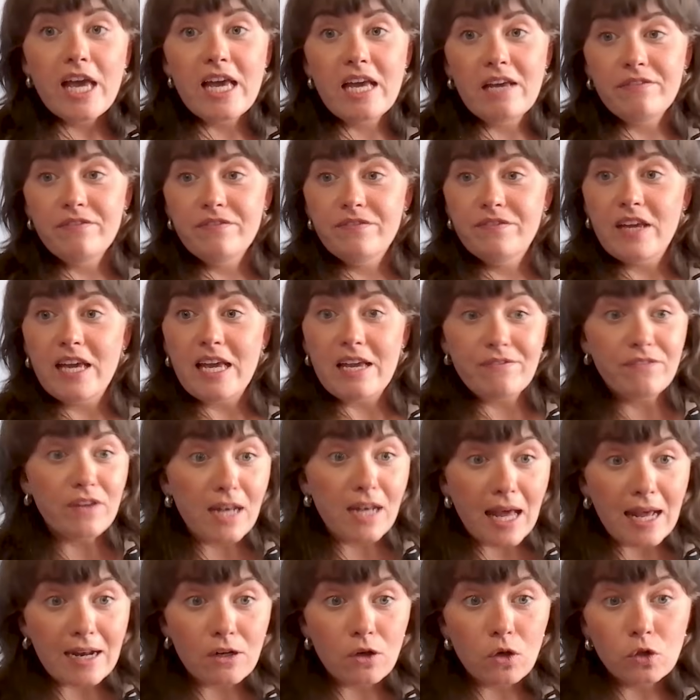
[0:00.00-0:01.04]
If a
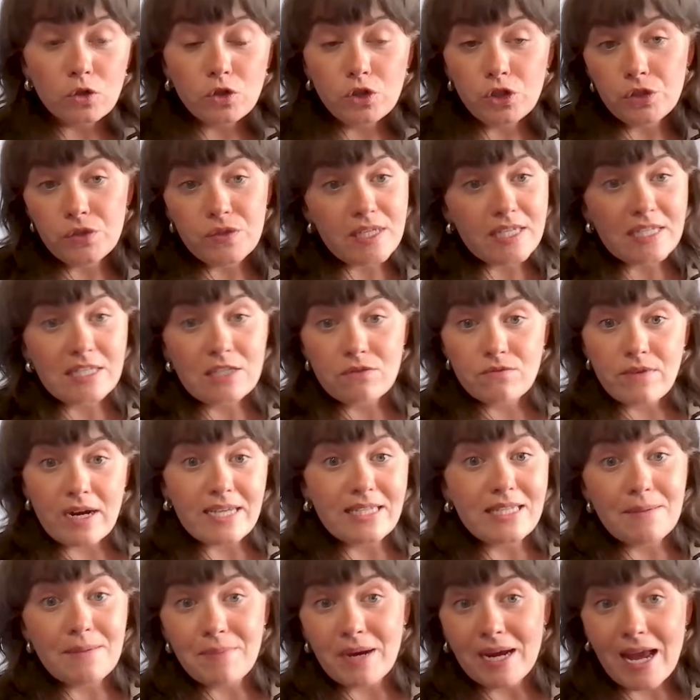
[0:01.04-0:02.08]
landlord chooses to
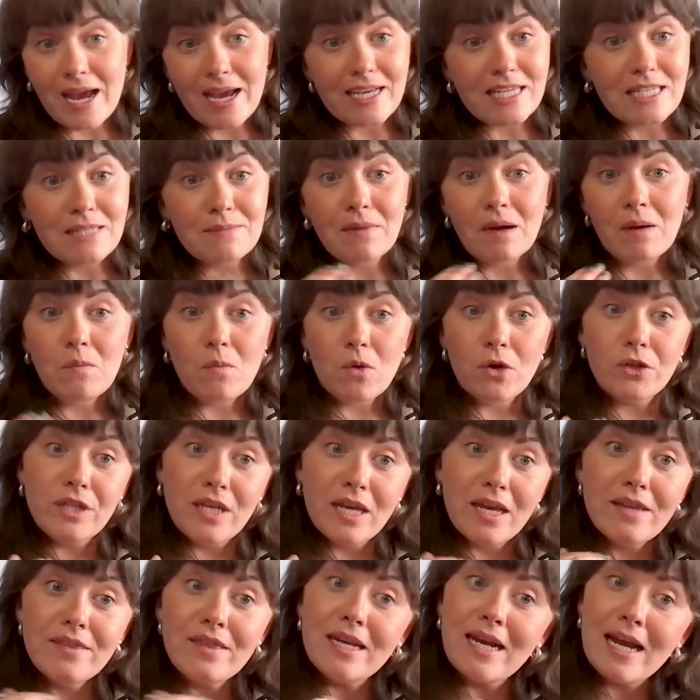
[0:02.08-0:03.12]
raise it by X amount one
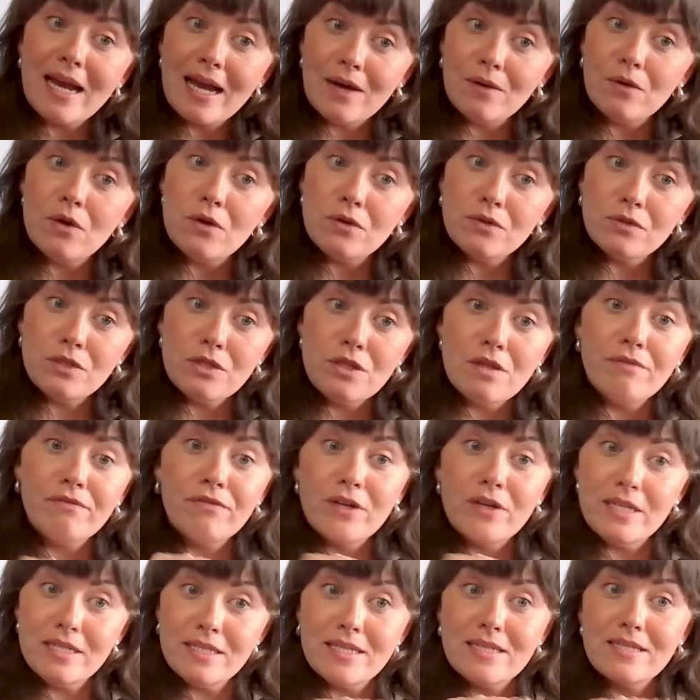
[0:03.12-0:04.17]
year, then how long do the
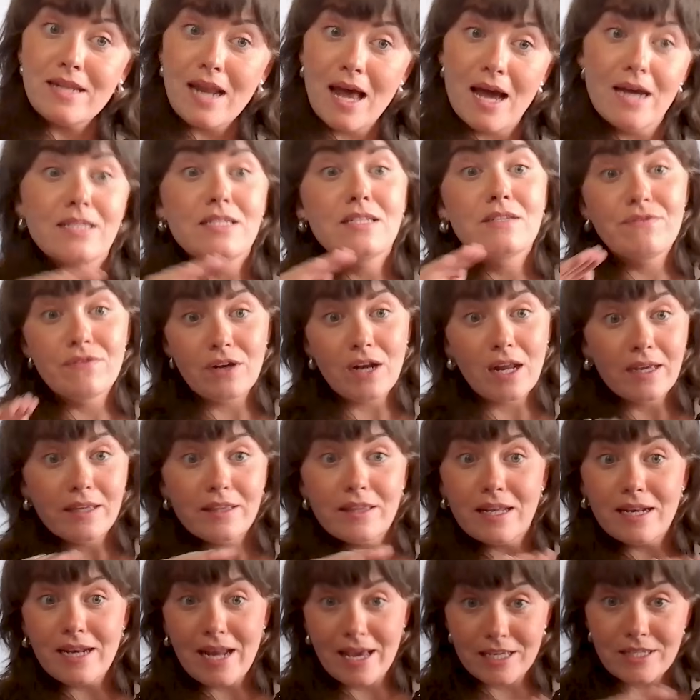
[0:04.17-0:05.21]
freezes last for
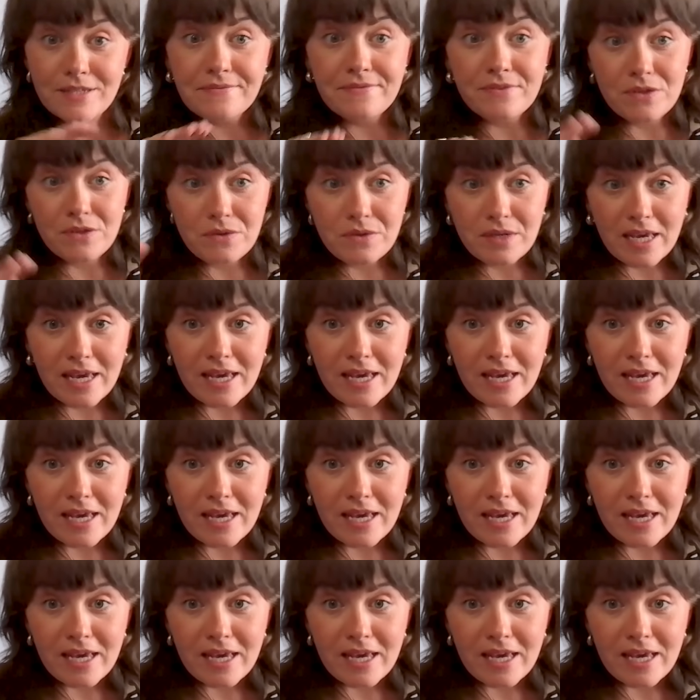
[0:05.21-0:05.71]
the next few